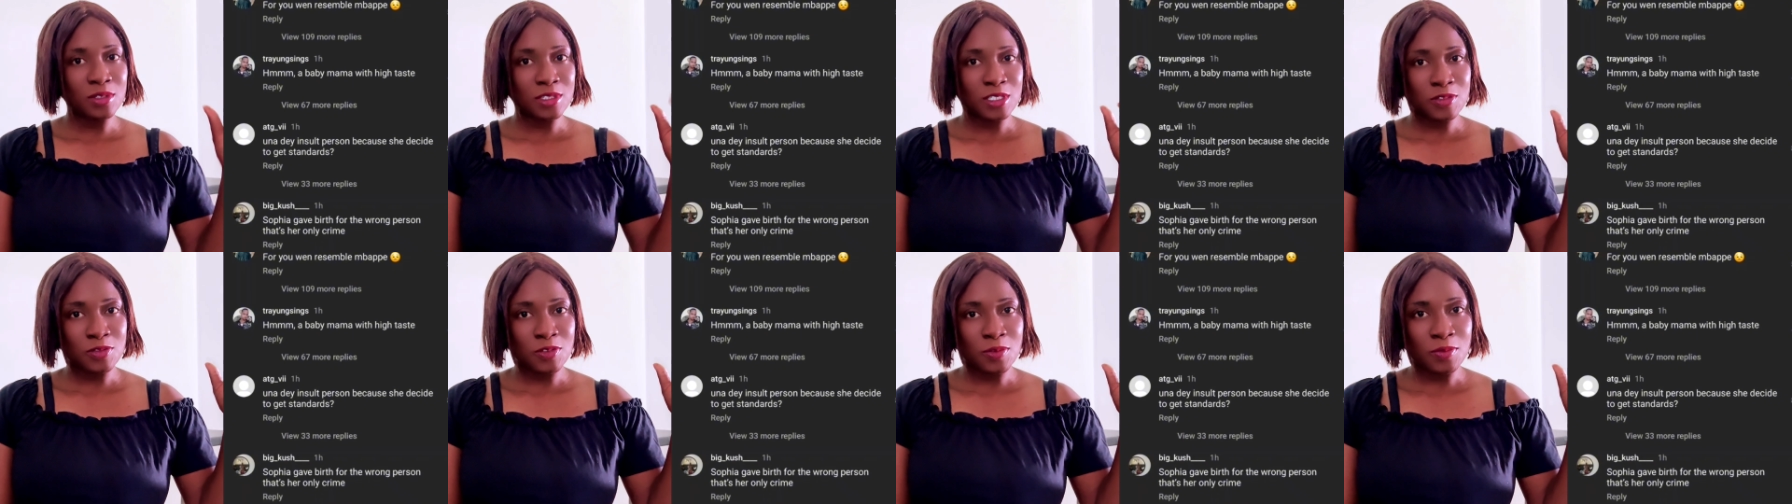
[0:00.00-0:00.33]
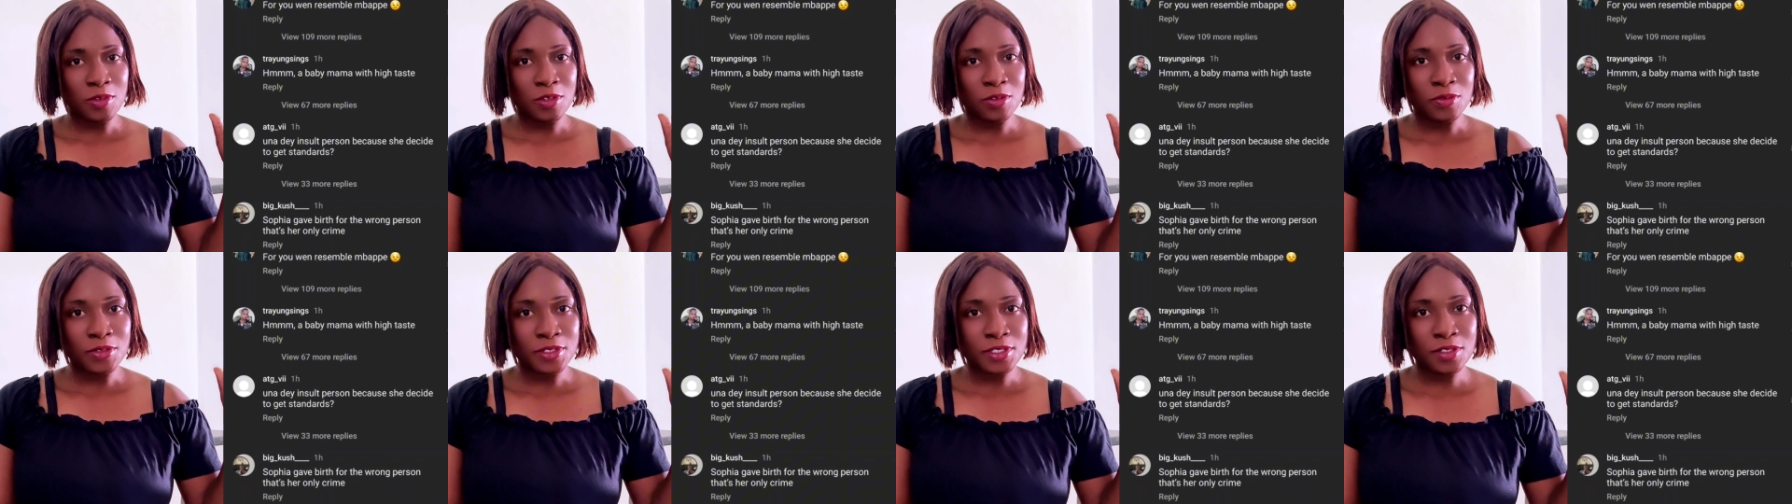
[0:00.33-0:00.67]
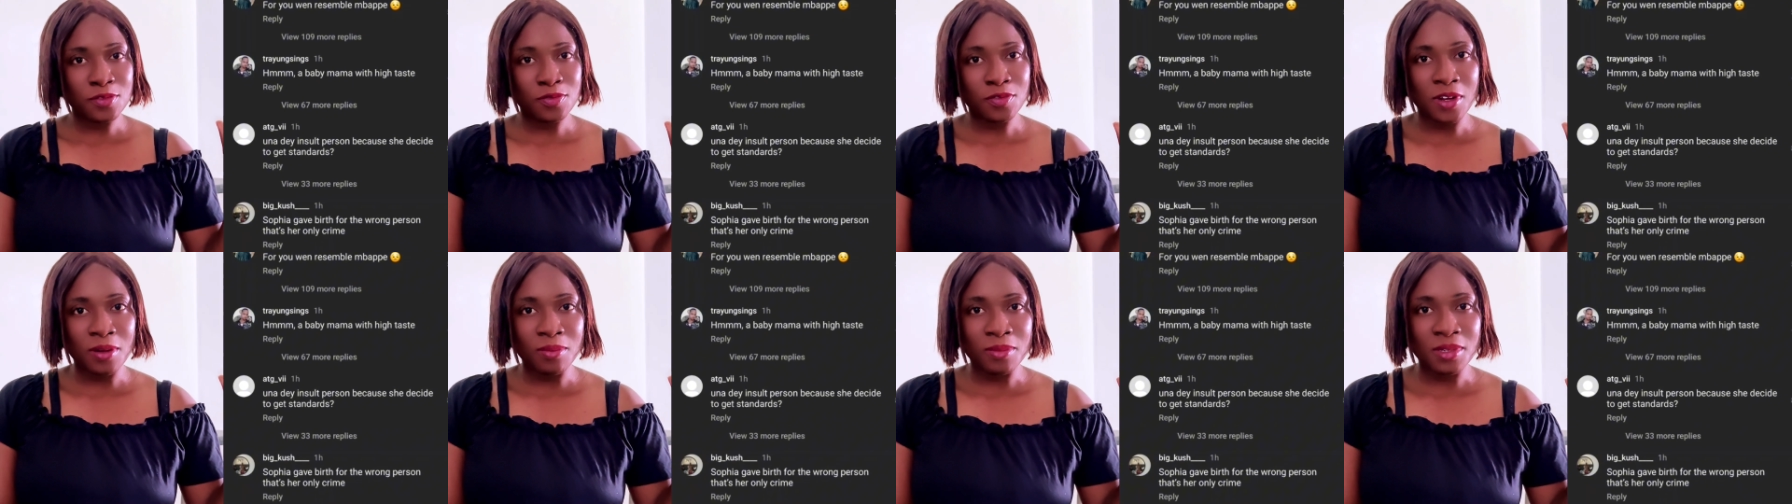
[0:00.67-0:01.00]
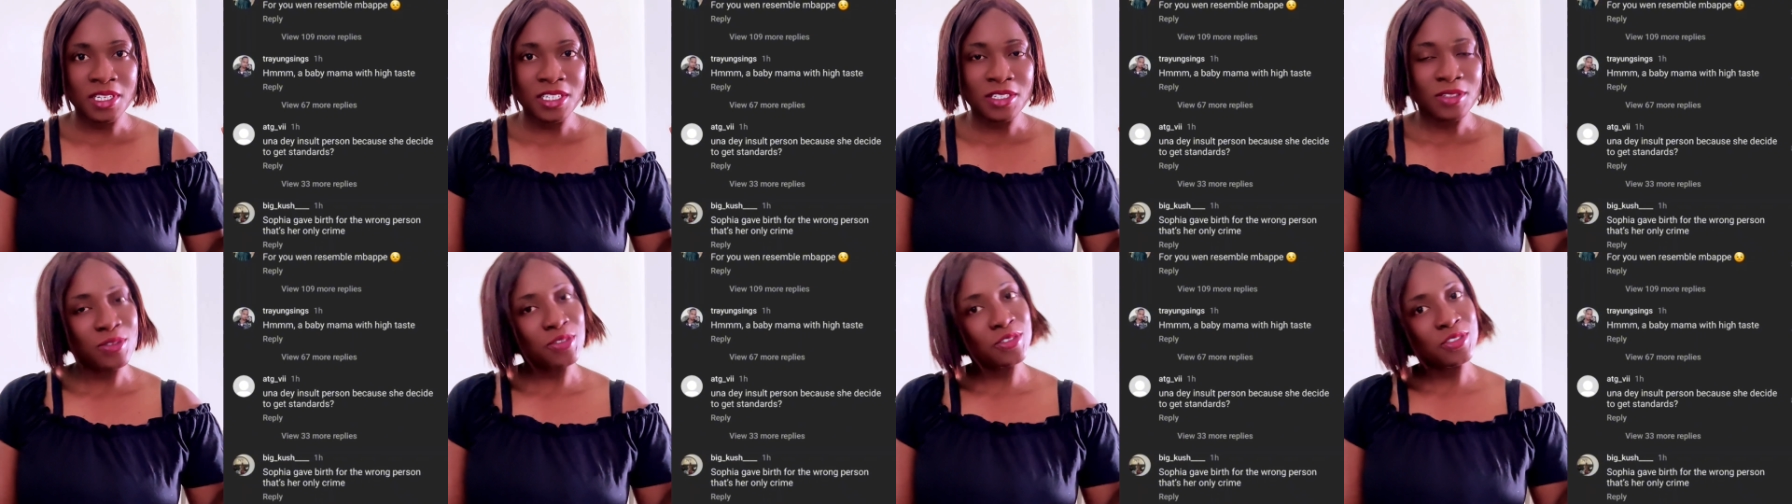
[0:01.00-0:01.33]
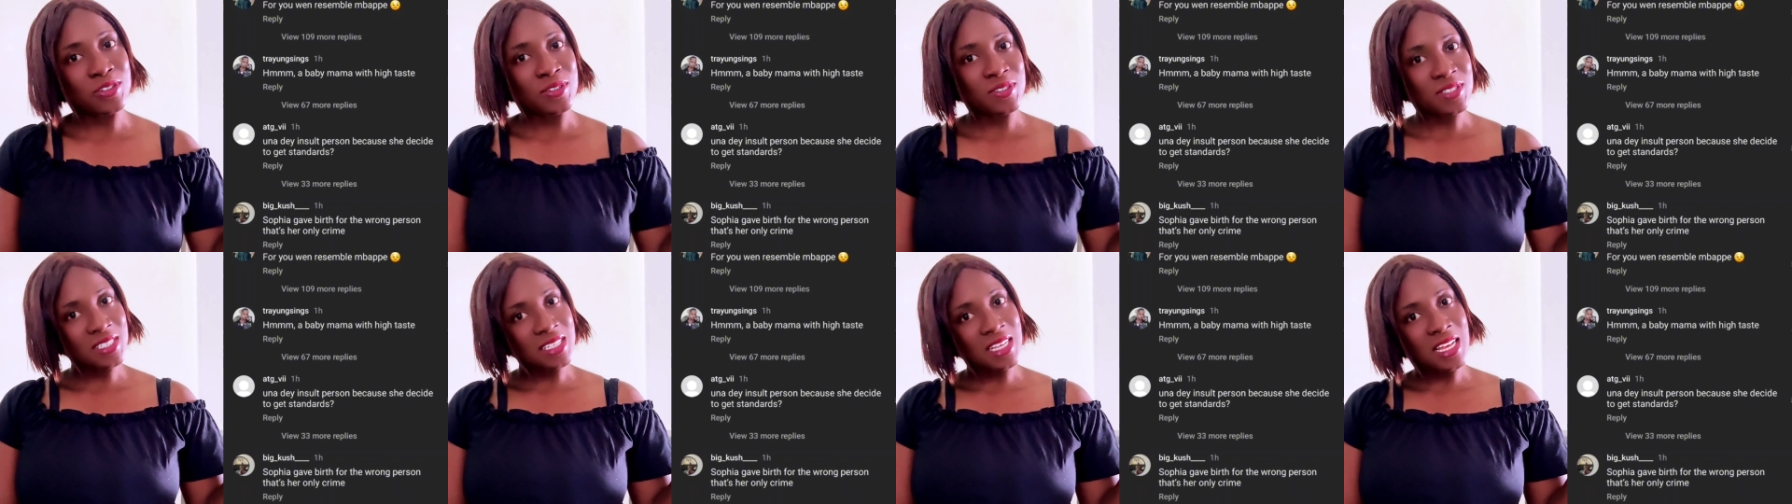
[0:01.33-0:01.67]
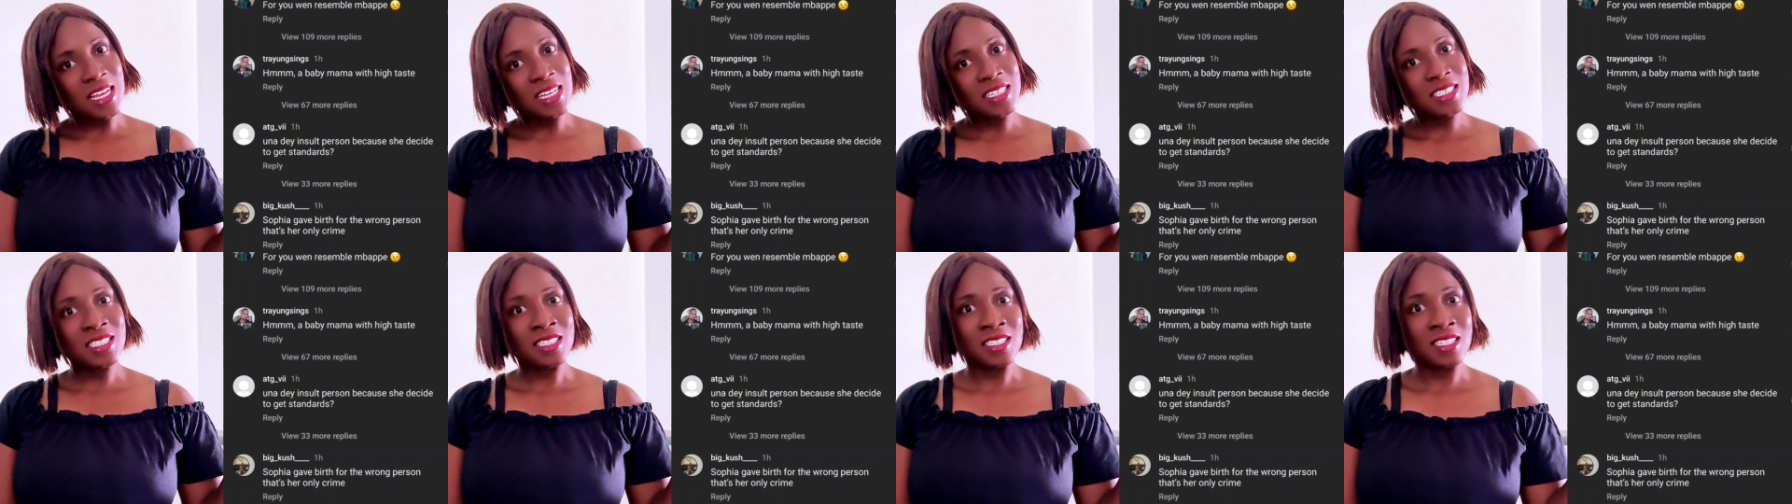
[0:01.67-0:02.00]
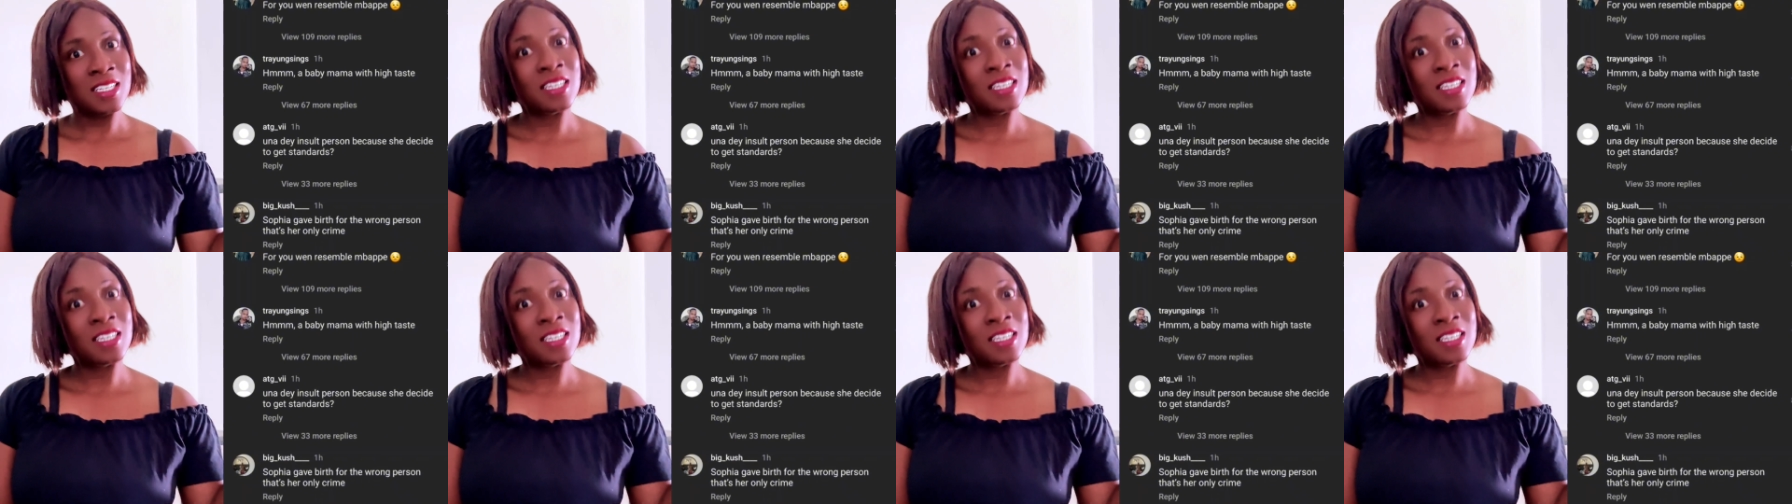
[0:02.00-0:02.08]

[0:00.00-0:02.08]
i don't blame her honestly